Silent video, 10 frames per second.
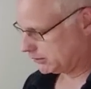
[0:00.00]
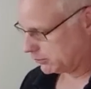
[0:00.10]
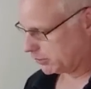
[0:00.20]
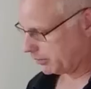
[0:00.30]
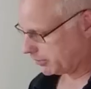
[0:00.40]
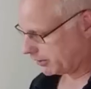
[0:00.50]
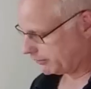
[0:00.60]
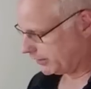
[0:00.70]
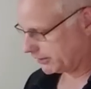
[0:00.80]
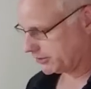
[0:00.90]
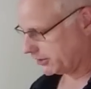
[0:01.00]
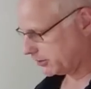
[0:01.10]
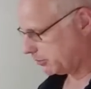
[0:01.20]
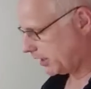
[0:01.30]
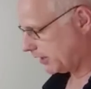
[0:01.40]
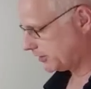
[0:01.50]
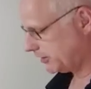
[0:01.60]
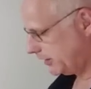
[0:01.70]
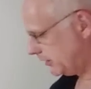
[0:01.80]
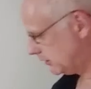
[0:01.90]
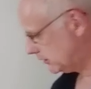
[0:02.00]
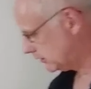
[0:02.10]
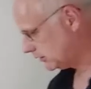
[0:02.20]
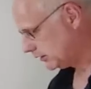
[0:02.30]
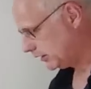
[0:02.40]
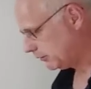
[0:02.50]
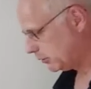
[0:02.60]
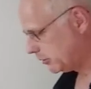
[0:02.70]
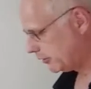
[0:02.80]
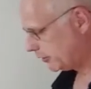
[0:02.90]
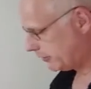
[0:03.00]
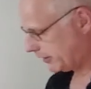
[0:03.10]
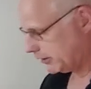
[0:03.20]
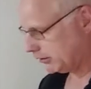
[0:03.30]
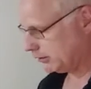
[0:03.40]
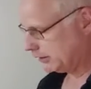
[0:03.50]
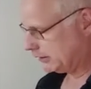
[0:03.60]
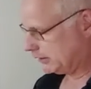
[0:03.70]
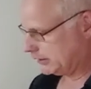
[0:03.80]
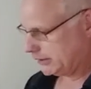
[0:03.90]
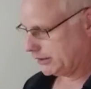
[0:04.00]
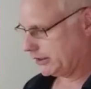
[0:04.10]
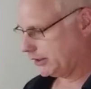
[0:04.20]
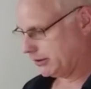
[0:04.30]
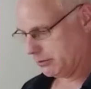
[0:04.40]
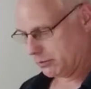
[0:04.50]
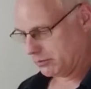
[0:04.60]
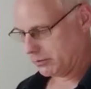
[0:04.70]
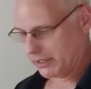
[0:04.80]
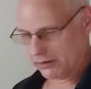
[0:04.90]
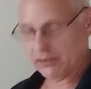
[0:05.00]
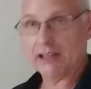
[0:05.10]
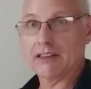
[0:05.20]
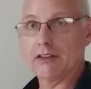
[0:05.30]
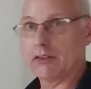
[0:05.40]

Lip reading: Wipe off the excess epoxy and remove the ferrule. And we can set this